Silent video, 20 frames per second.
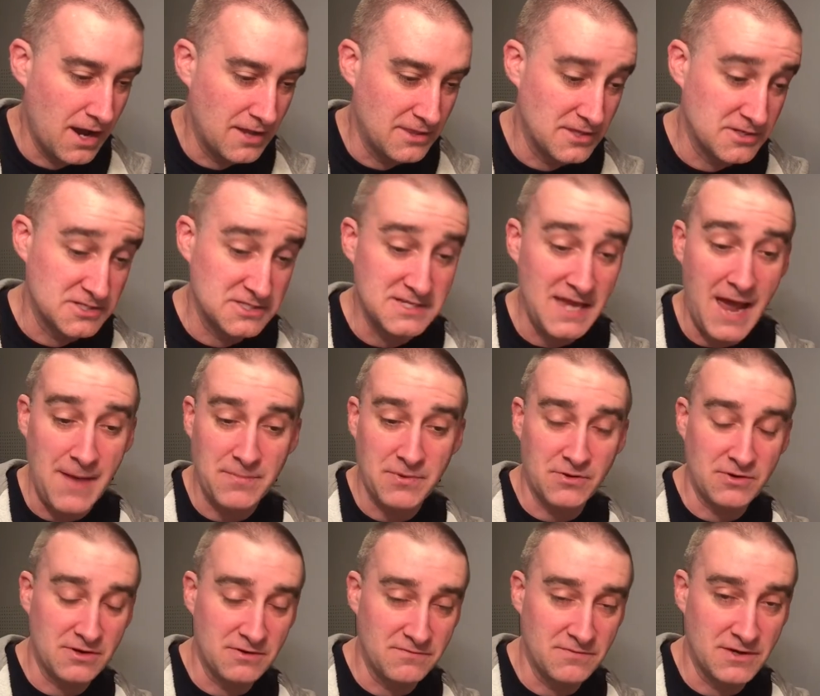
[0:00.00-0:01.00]
There's
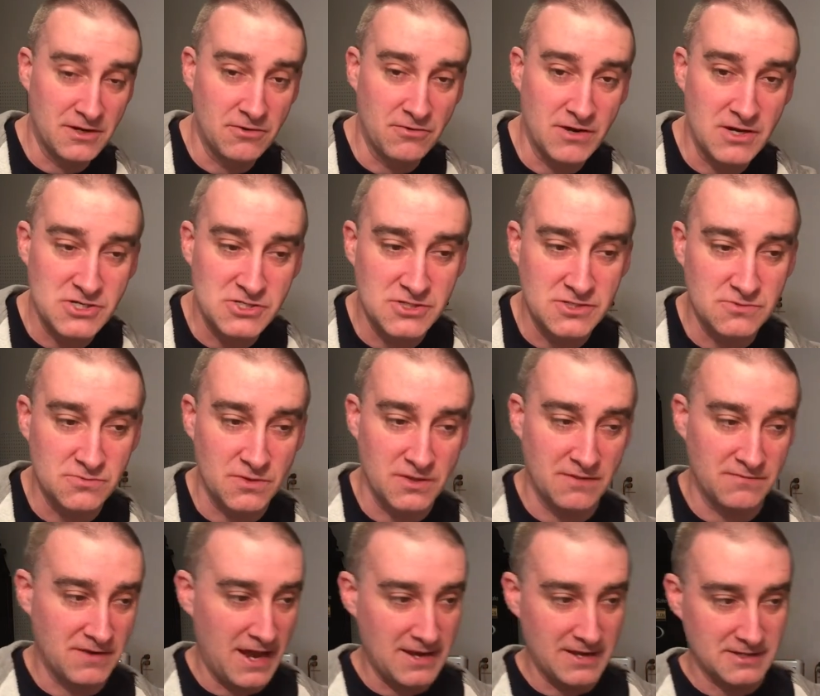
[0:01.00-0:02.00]
sapper configurations where
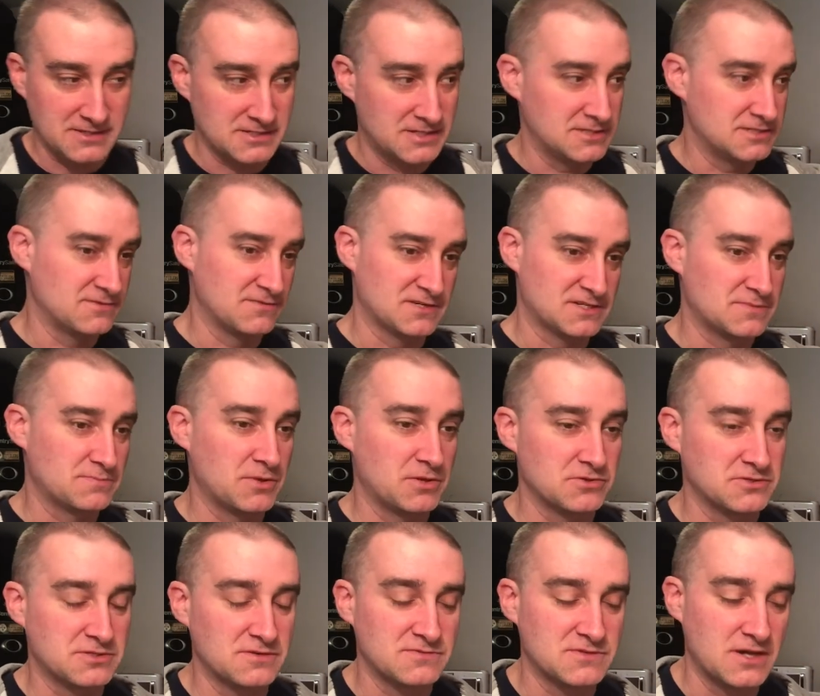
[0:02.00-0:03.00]
they've got like tons of
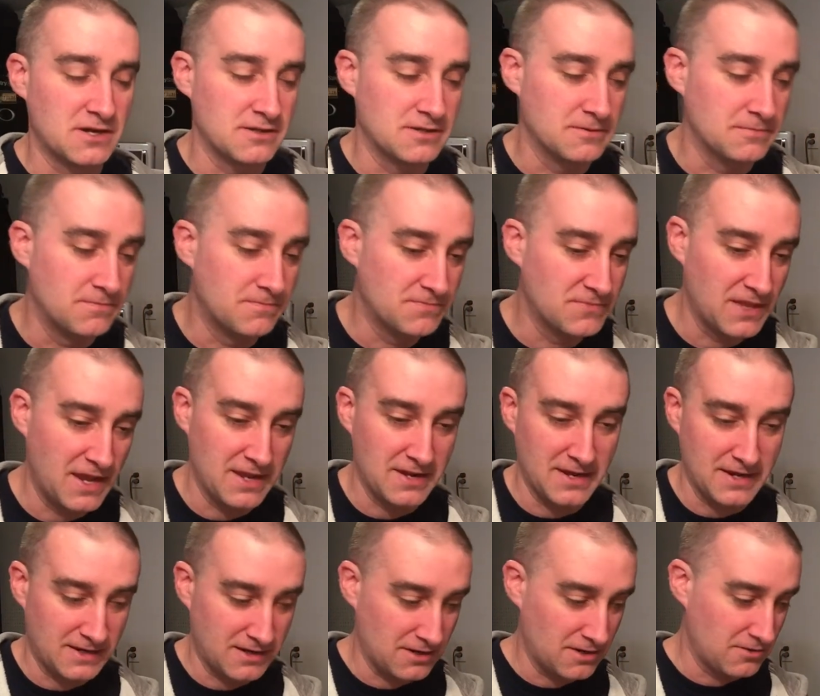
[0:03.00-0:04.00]
explosives on them, and
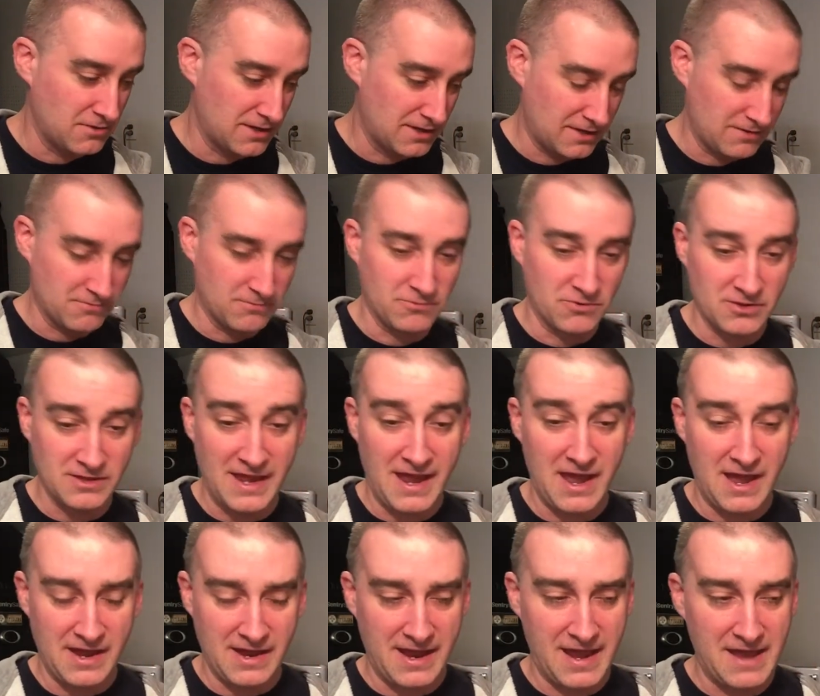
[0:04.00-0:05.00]
like
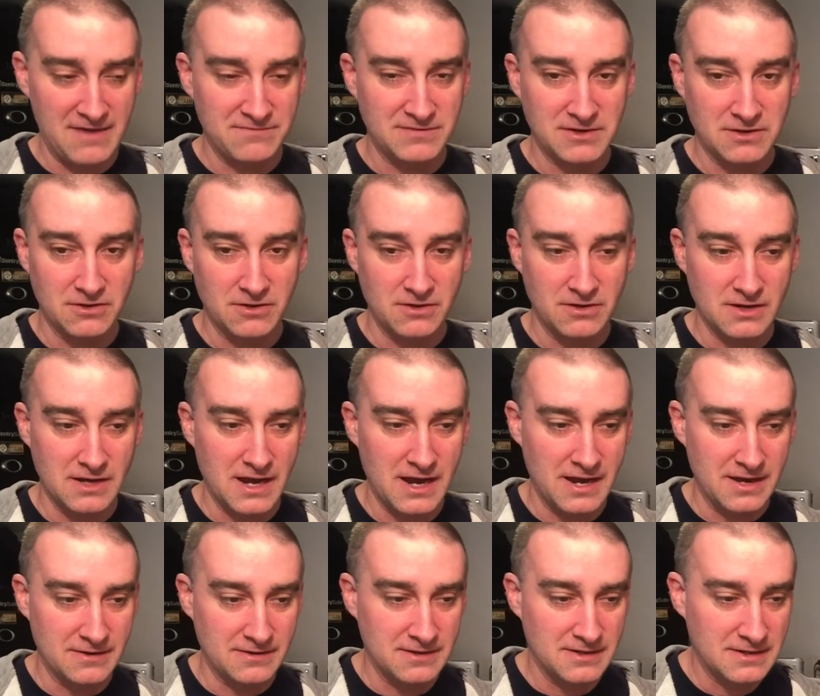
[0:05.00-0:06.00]
a
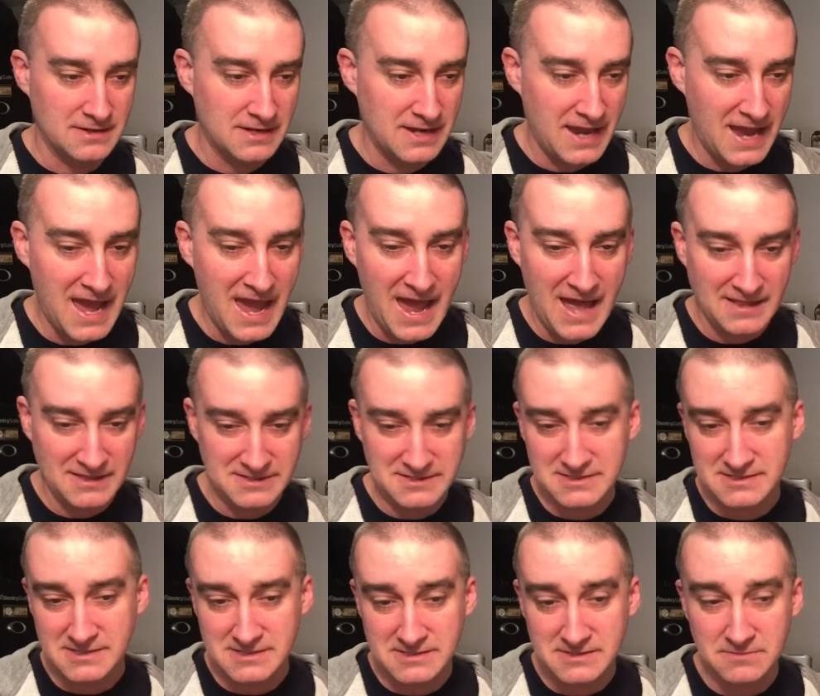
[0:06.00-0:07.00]
heavier Alice
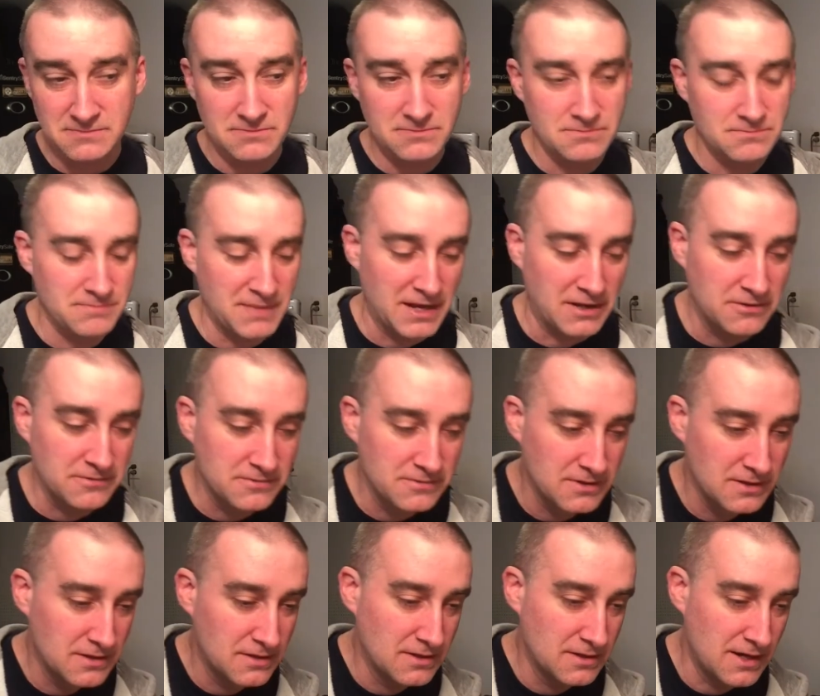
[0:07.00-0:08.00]
system belt,
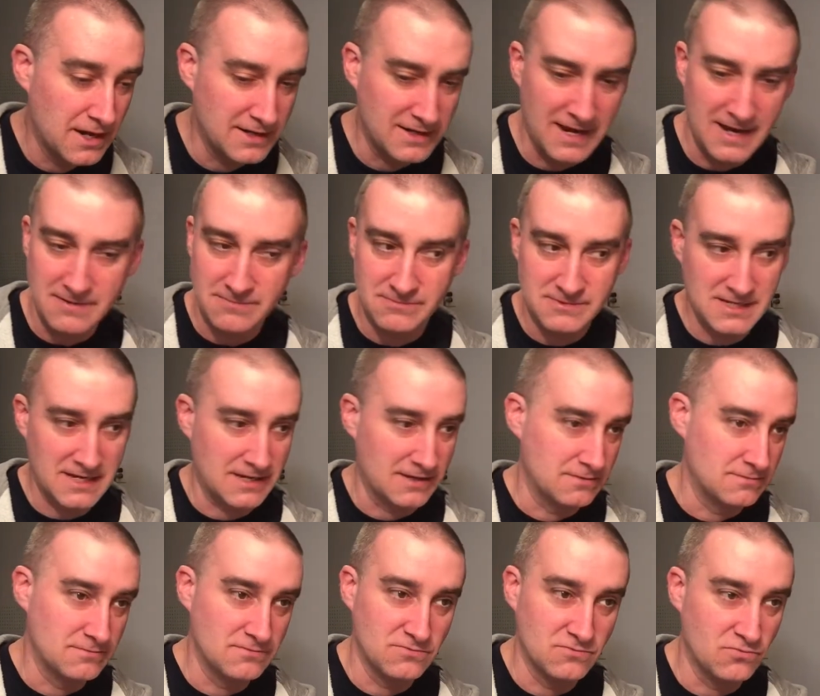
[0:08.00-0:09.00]
again
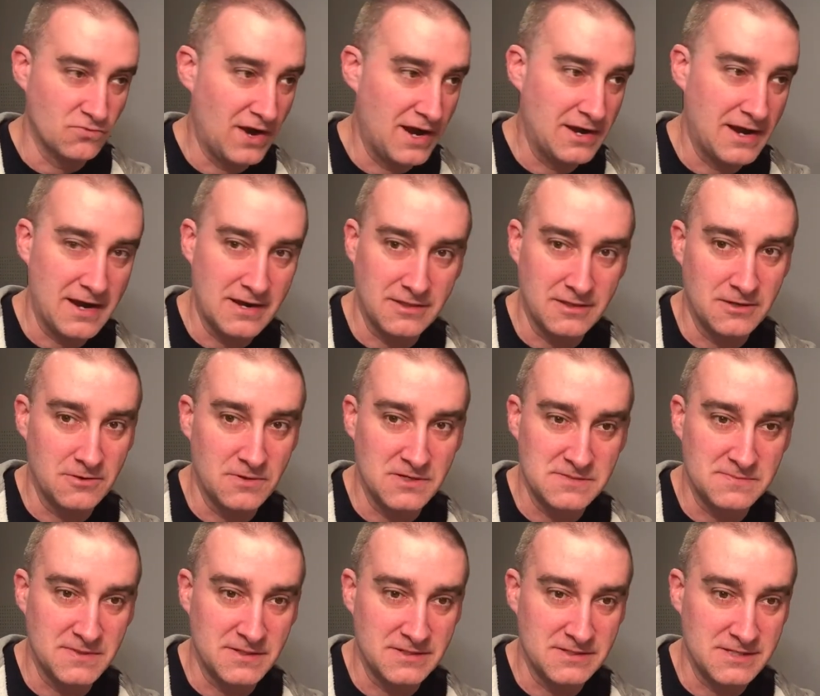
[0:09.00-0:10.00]
taken right out of the
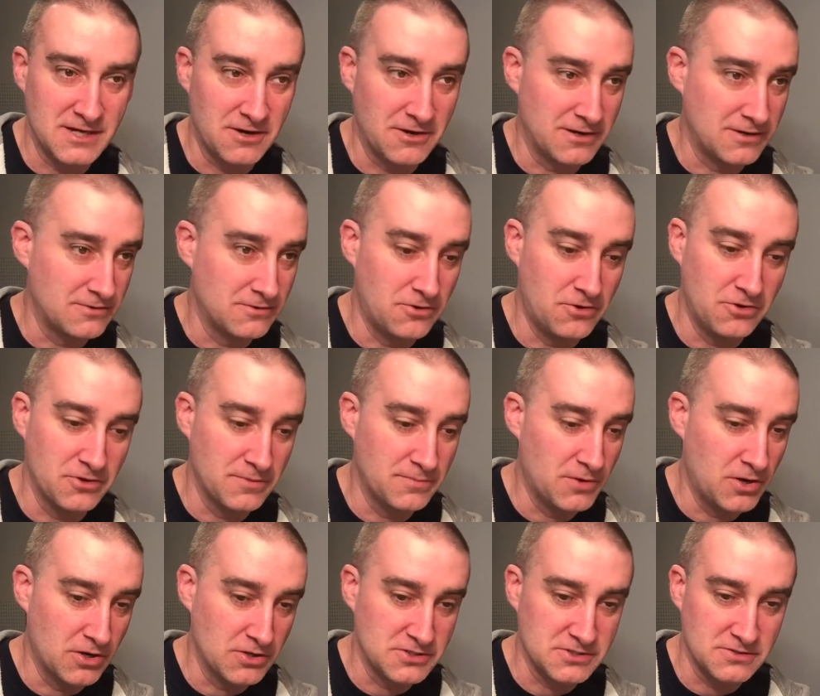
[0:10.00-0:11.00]
U.S. military. All the
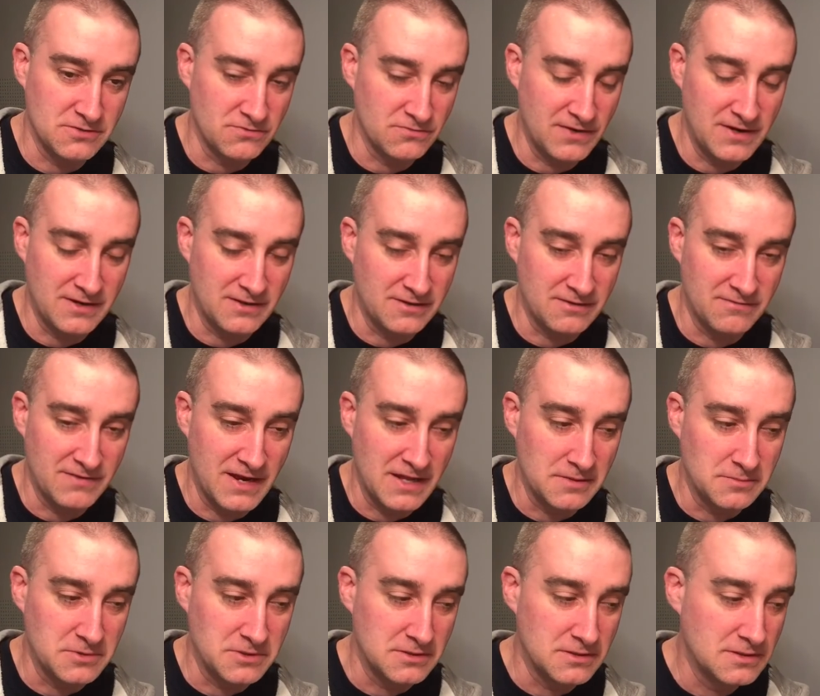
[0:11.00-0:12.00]
parts are readily
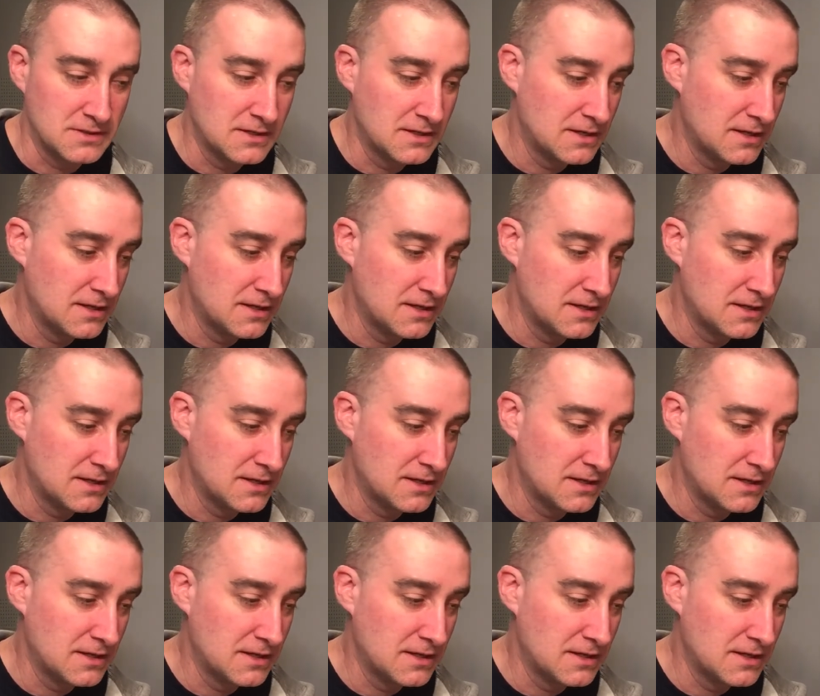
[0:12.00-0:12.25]
available.